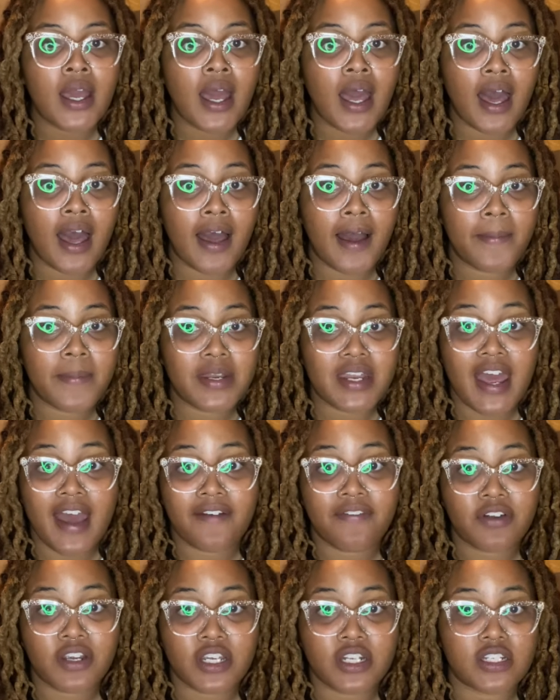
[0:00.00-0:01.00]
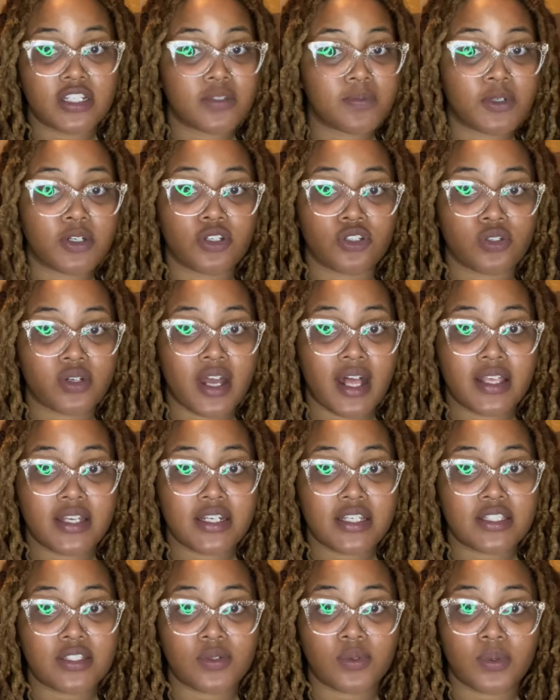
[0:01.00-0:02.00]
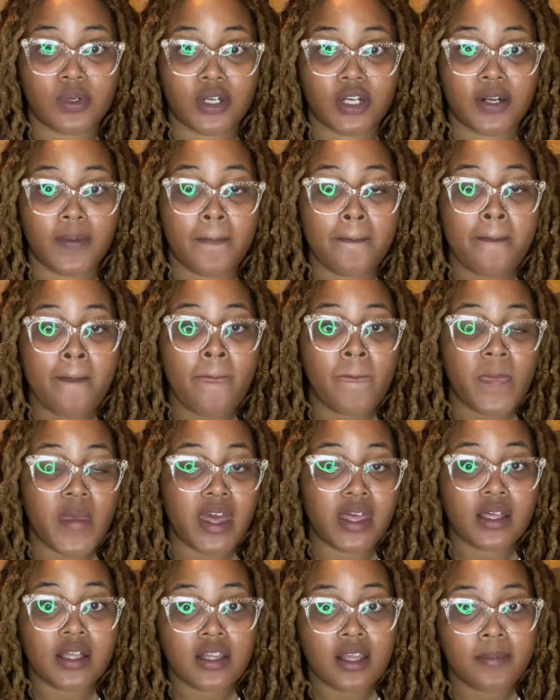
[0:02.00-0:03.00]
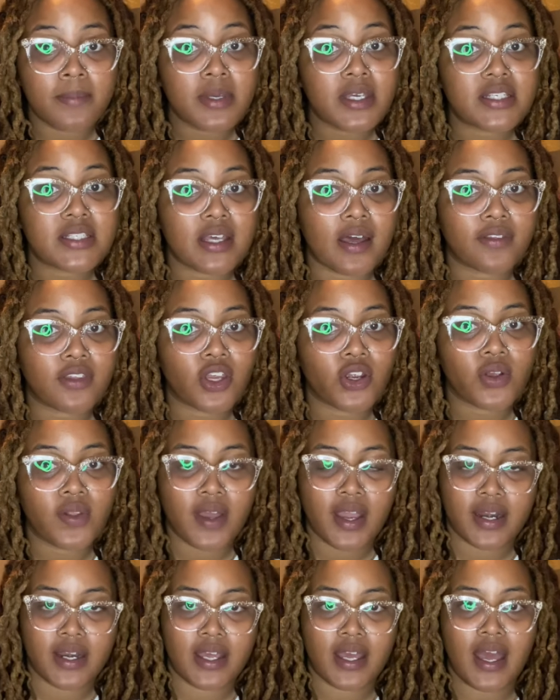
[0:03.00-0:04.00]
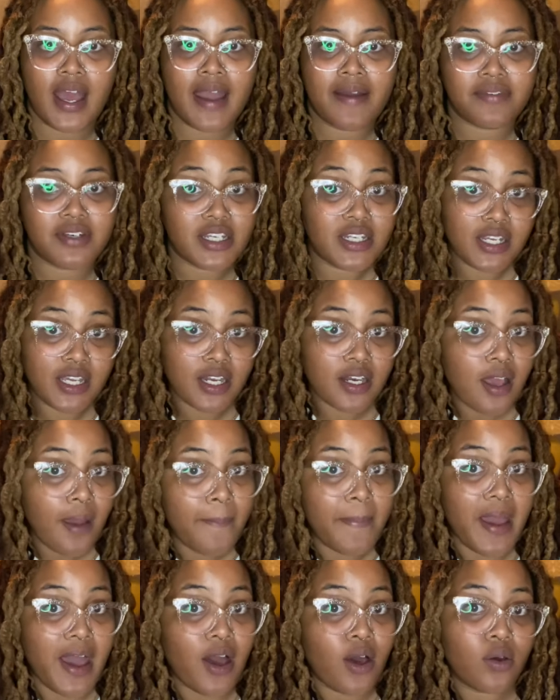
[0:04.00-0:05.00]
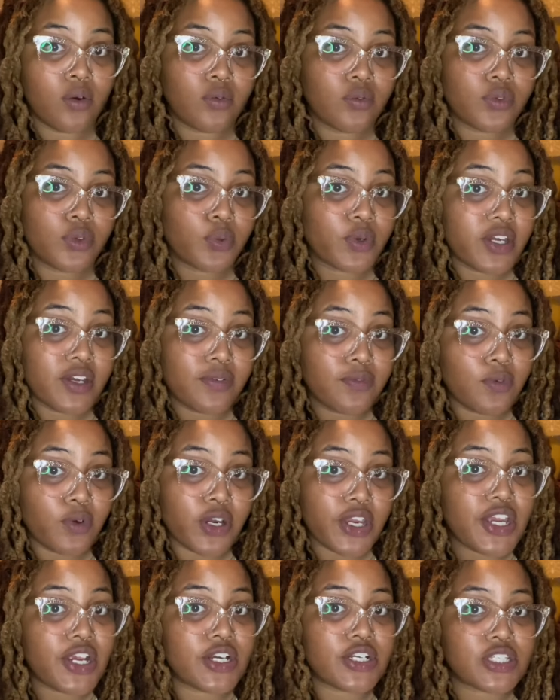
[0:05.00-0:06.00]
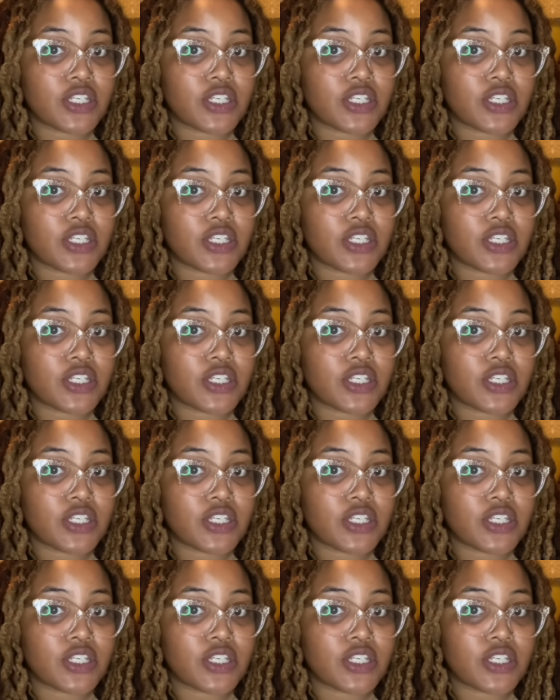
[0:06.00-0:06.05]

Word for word: um, an African spirituality store in Columbia, South Carolina. I did it about three or four years